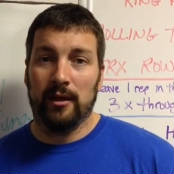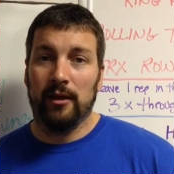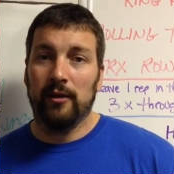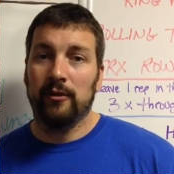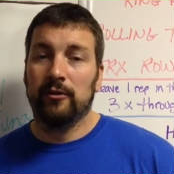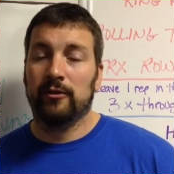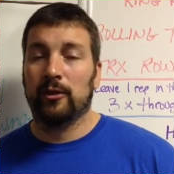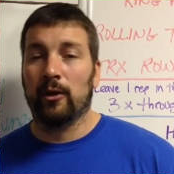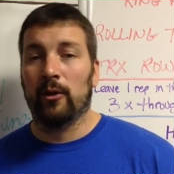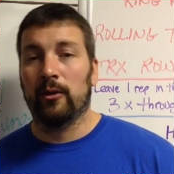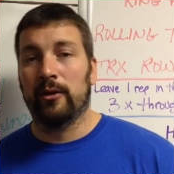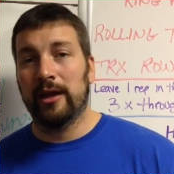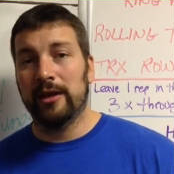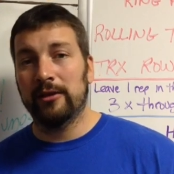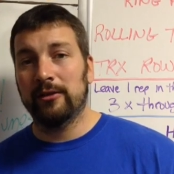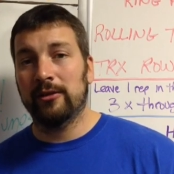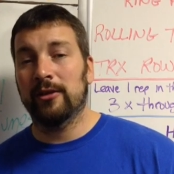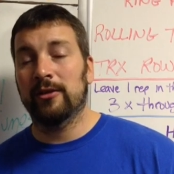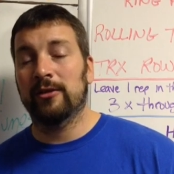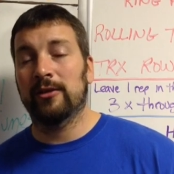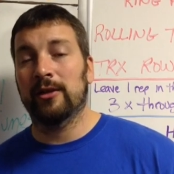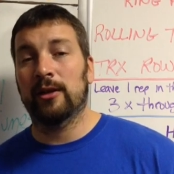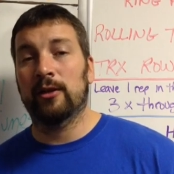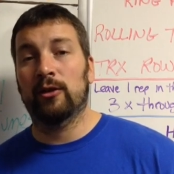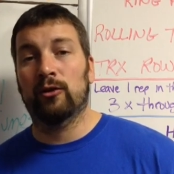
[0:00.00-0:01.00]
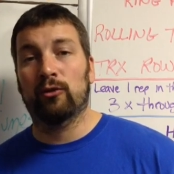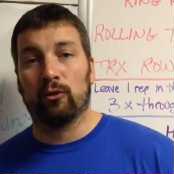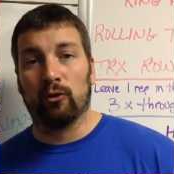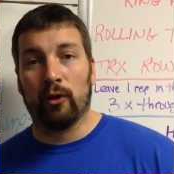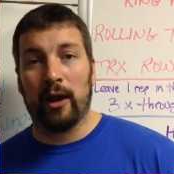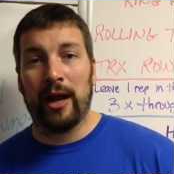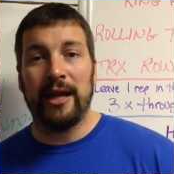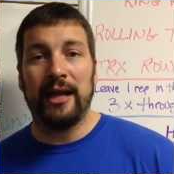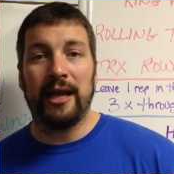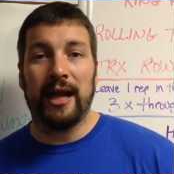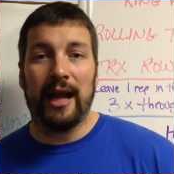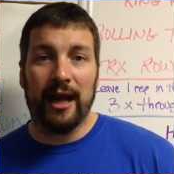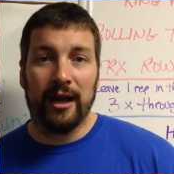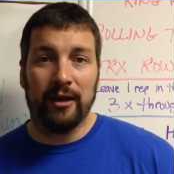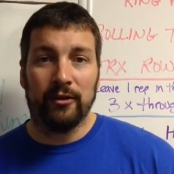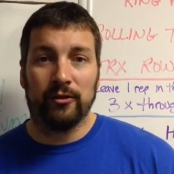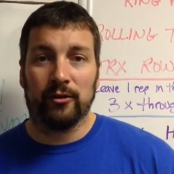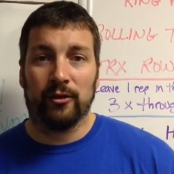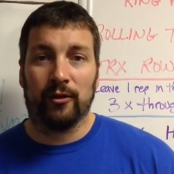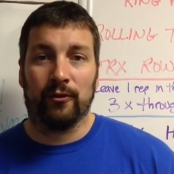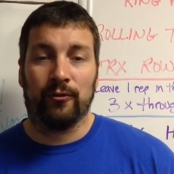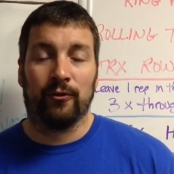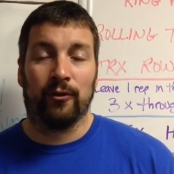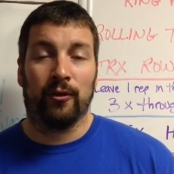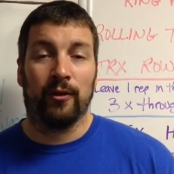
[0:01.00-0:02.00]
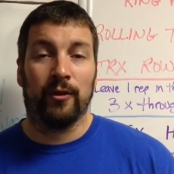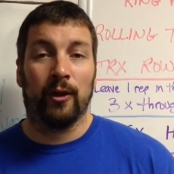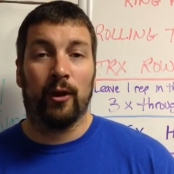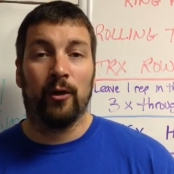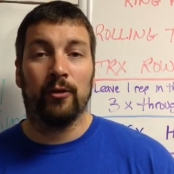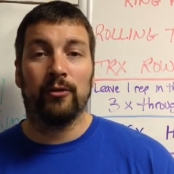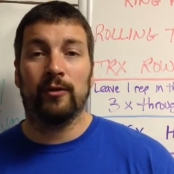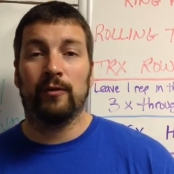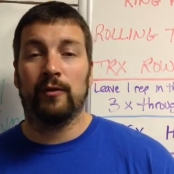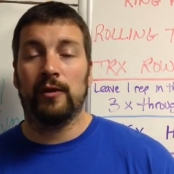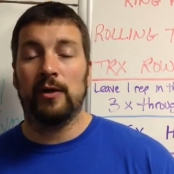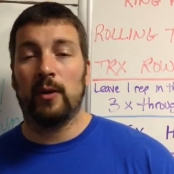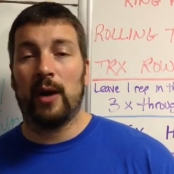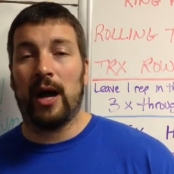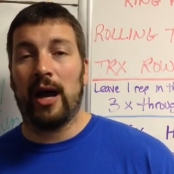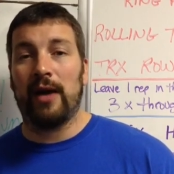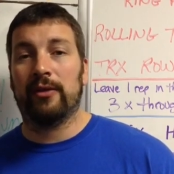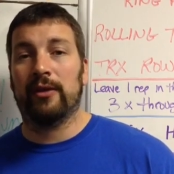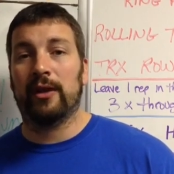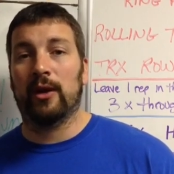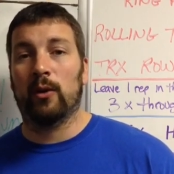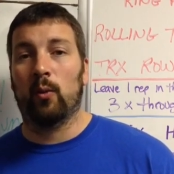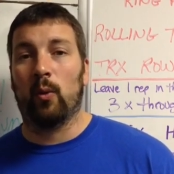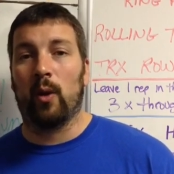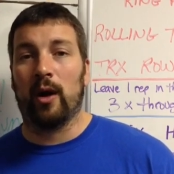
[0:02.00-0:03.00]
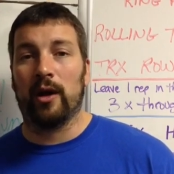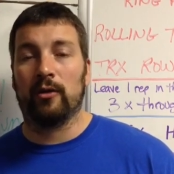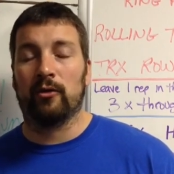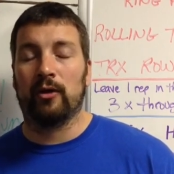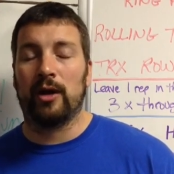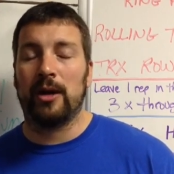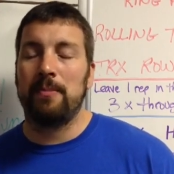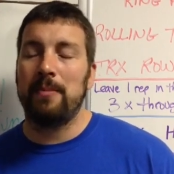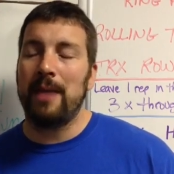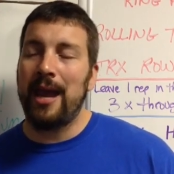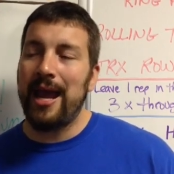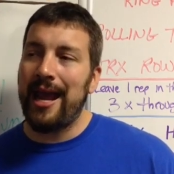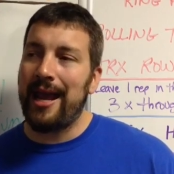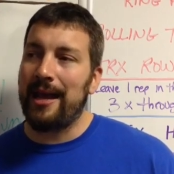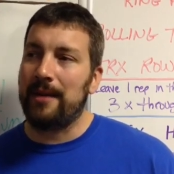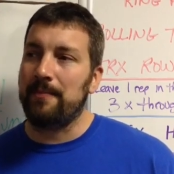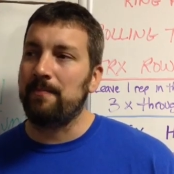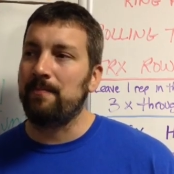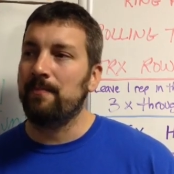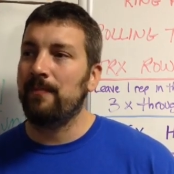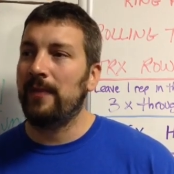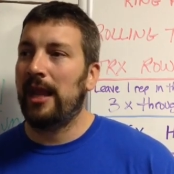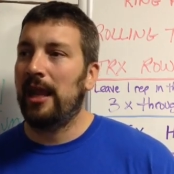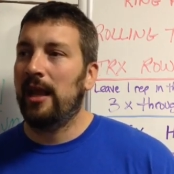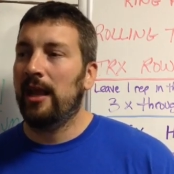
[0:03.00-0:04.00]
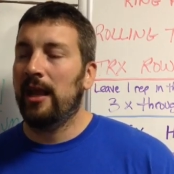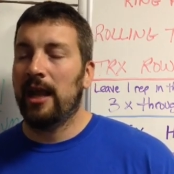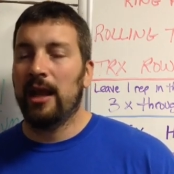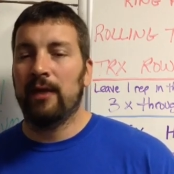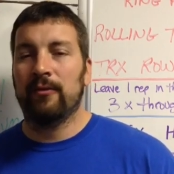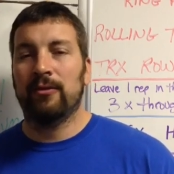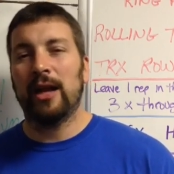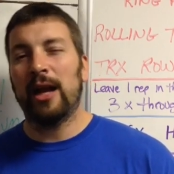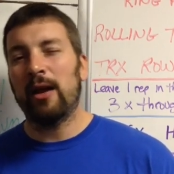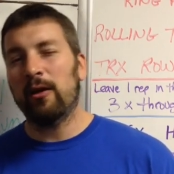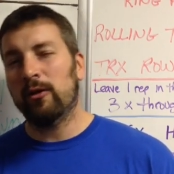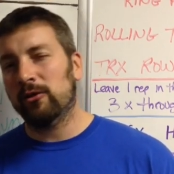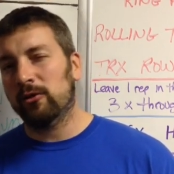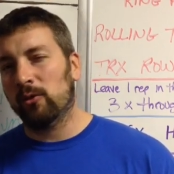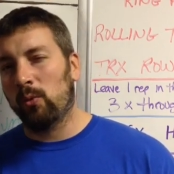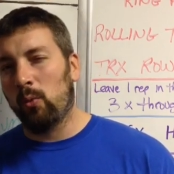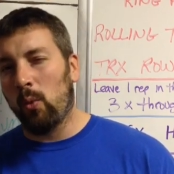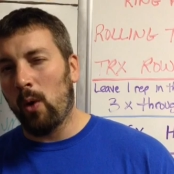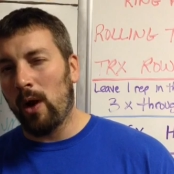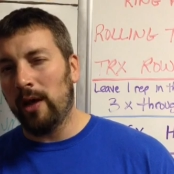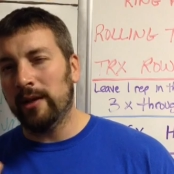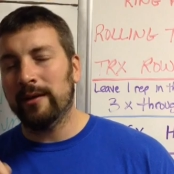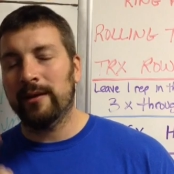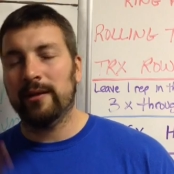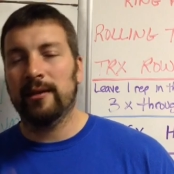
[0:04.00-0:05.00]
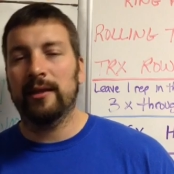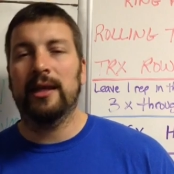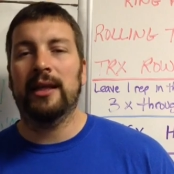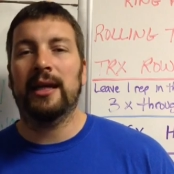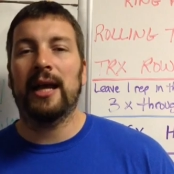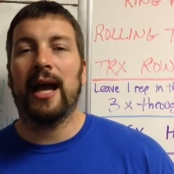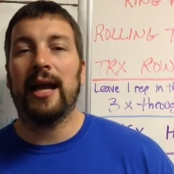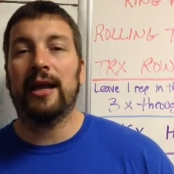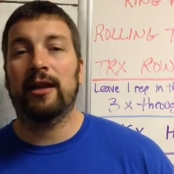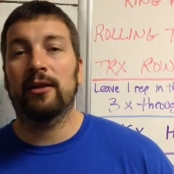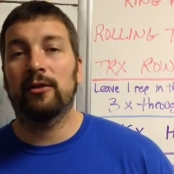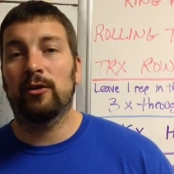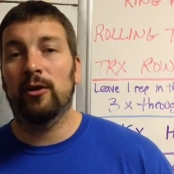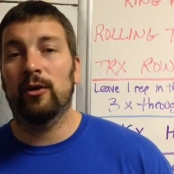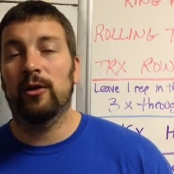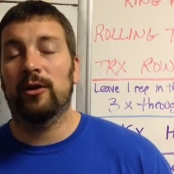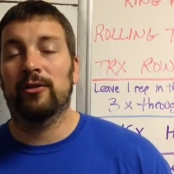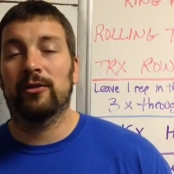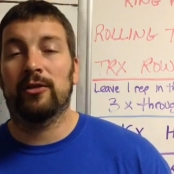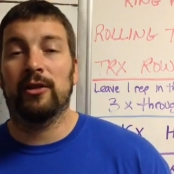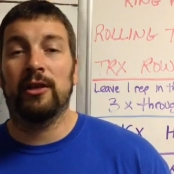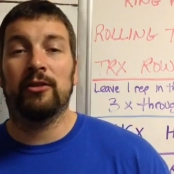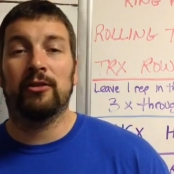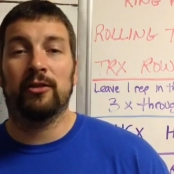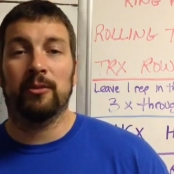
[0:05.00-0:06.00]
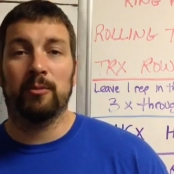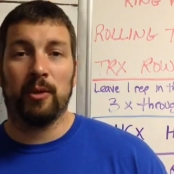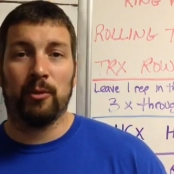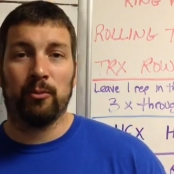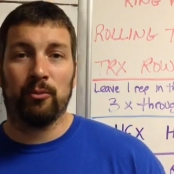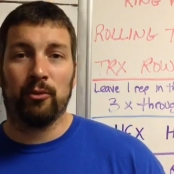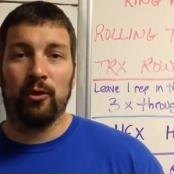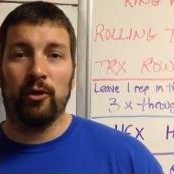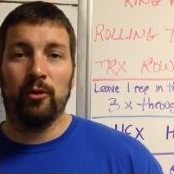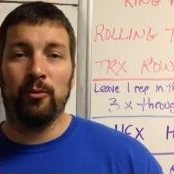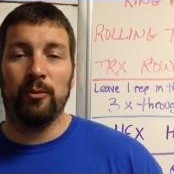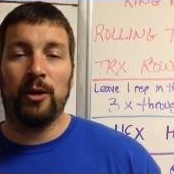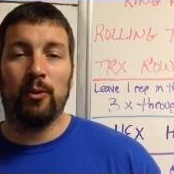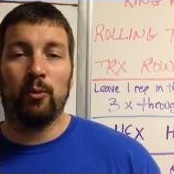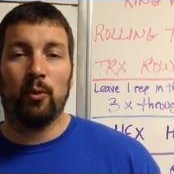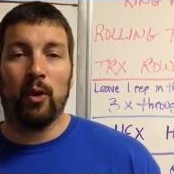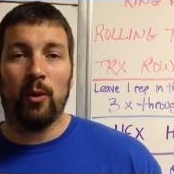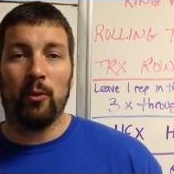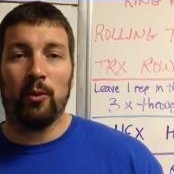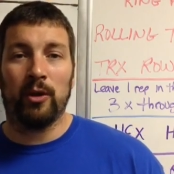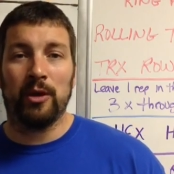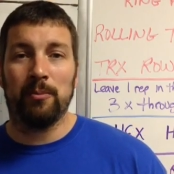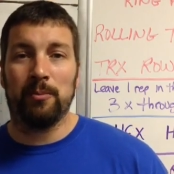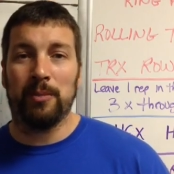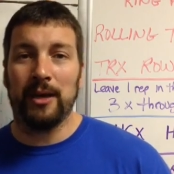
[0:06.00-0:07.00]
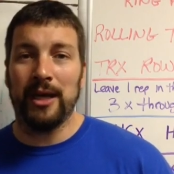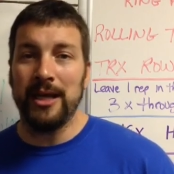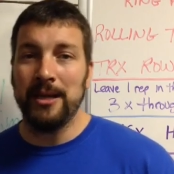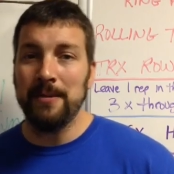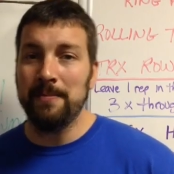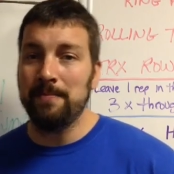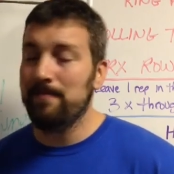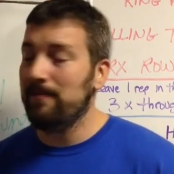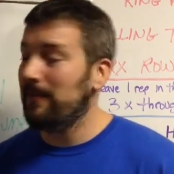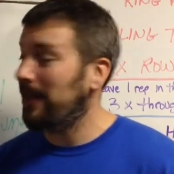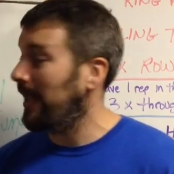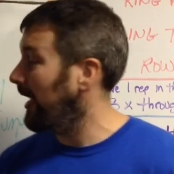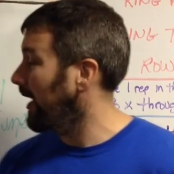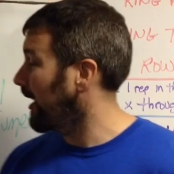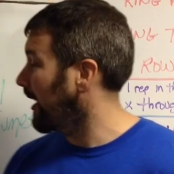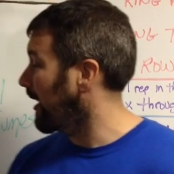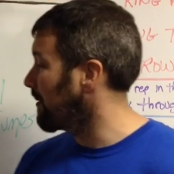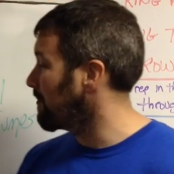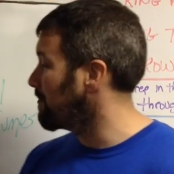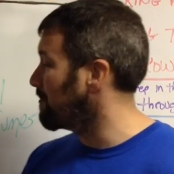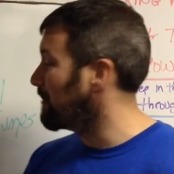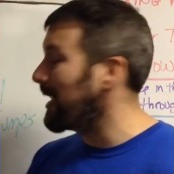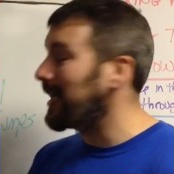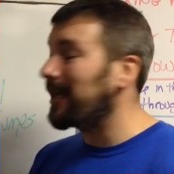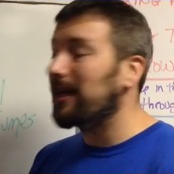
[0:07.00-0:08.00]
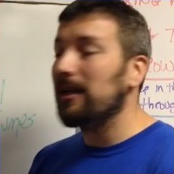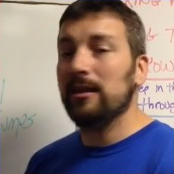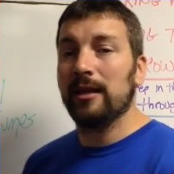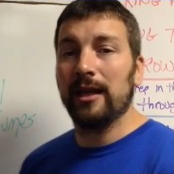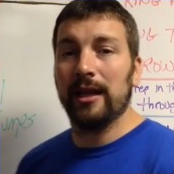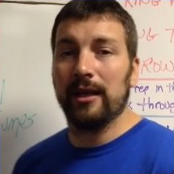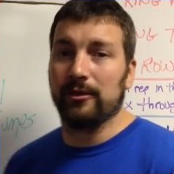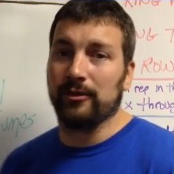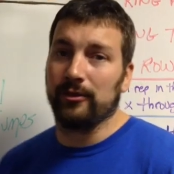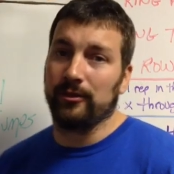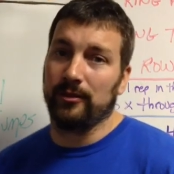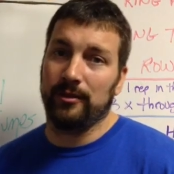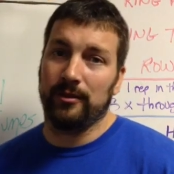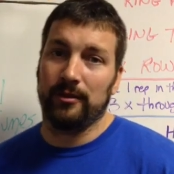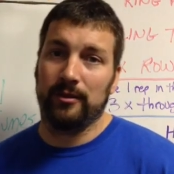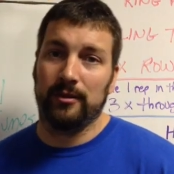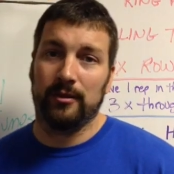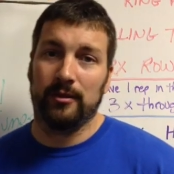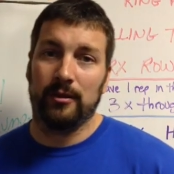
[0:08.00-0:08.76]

So, this is a great answer for those of you out there wondering, man, if there was one thing I could do to see some improvement, what would it be? Make a list.